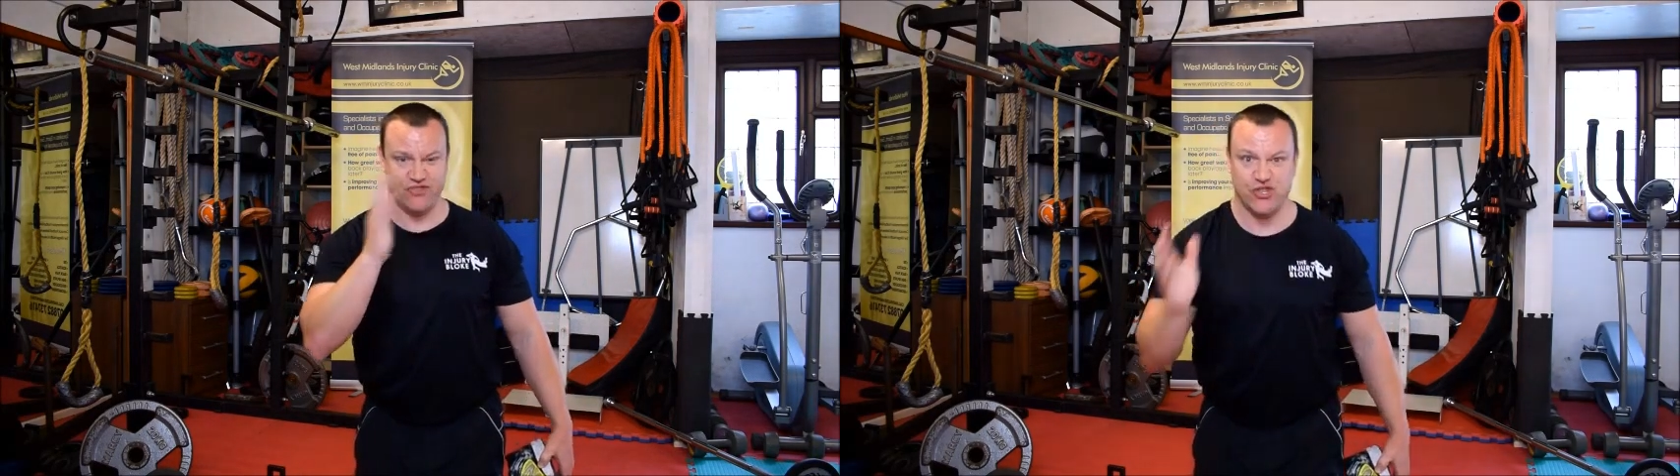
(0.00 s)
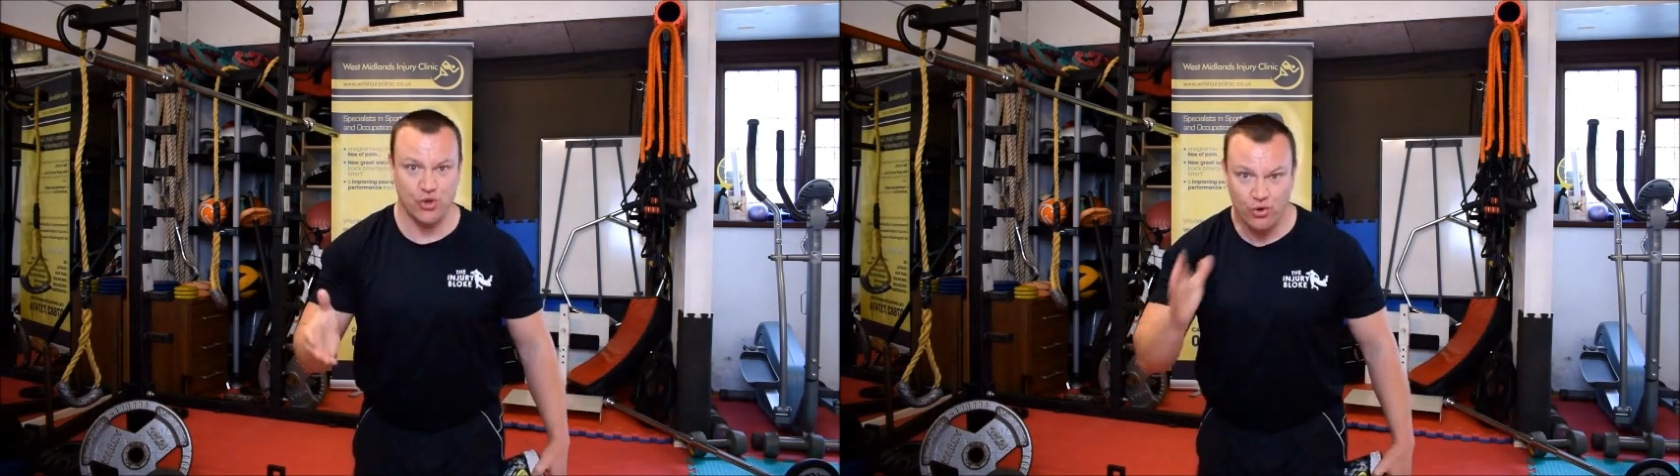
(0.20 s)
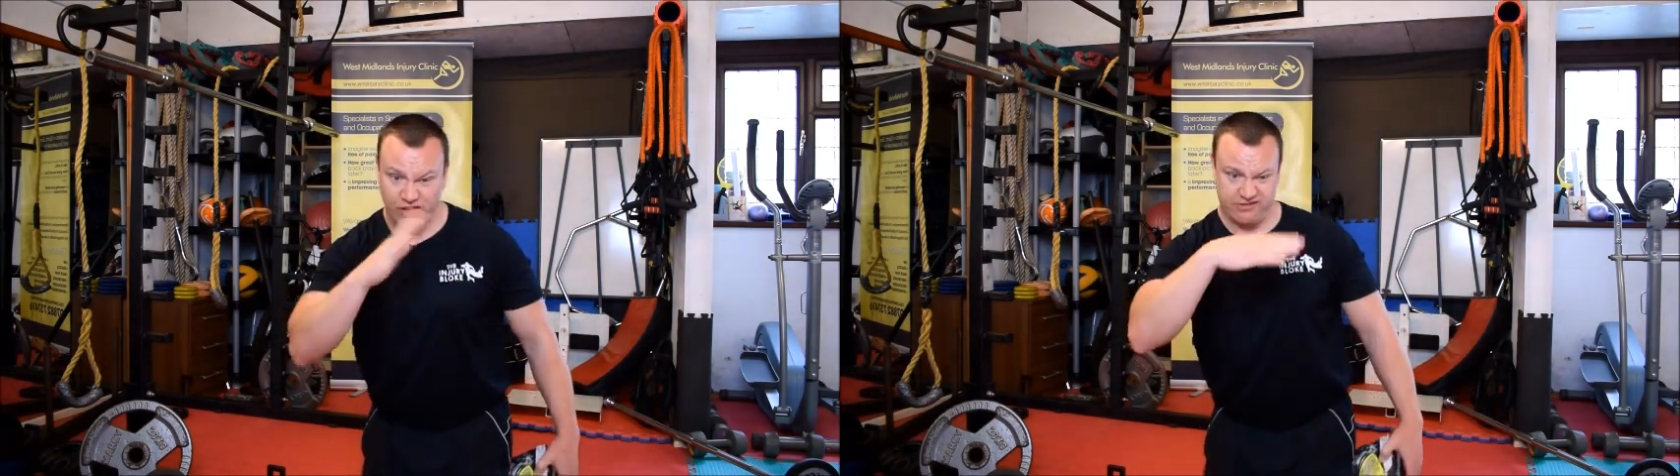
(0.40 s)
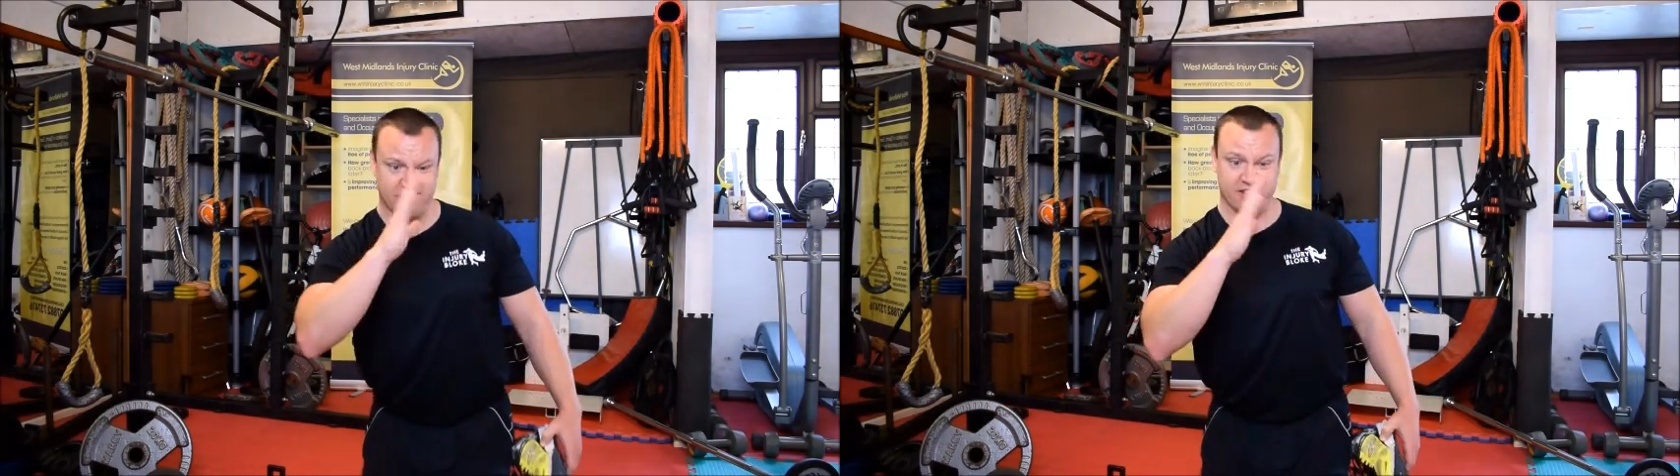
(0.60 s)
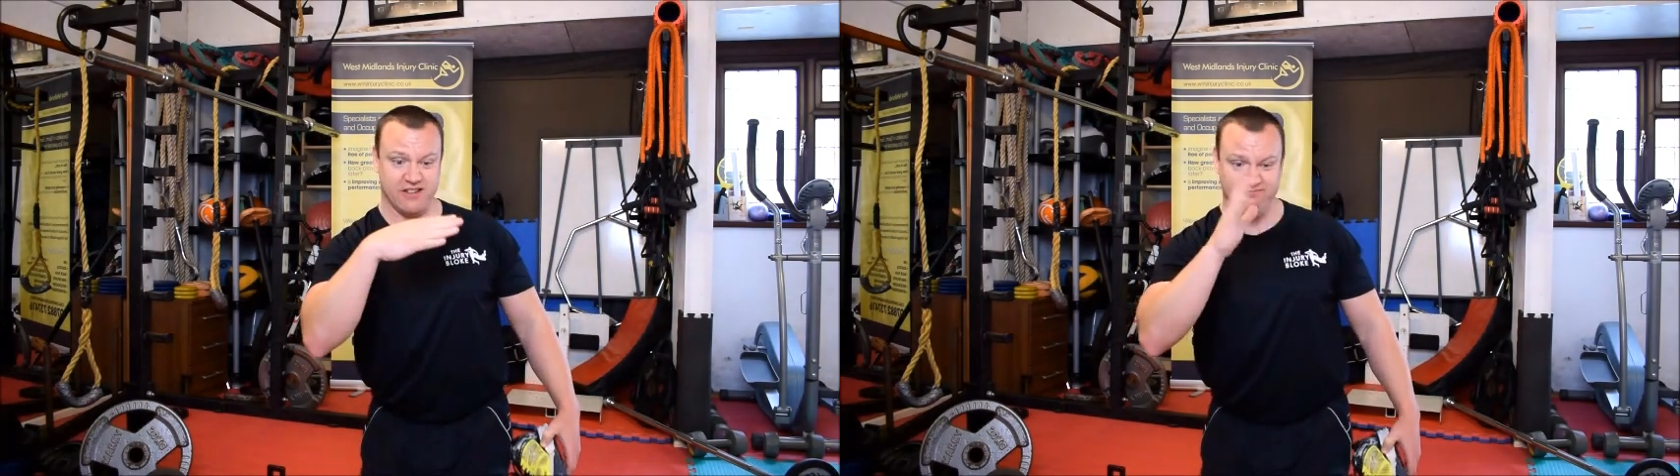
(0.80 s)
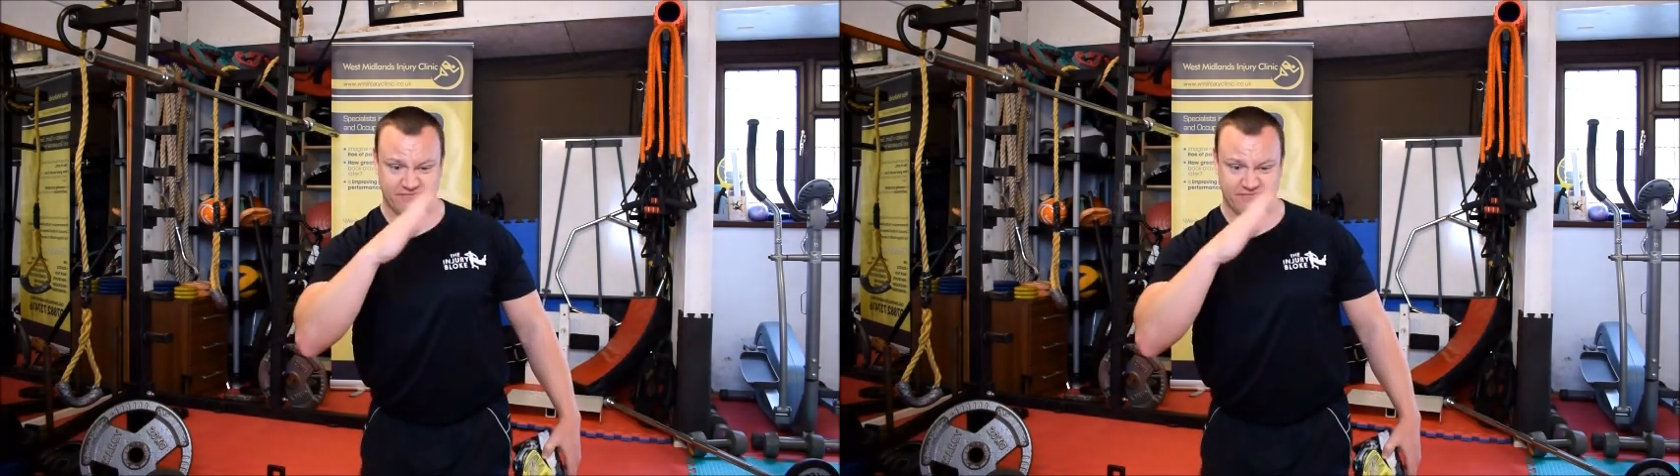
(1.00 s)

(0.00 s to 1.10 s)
duck, I don't know,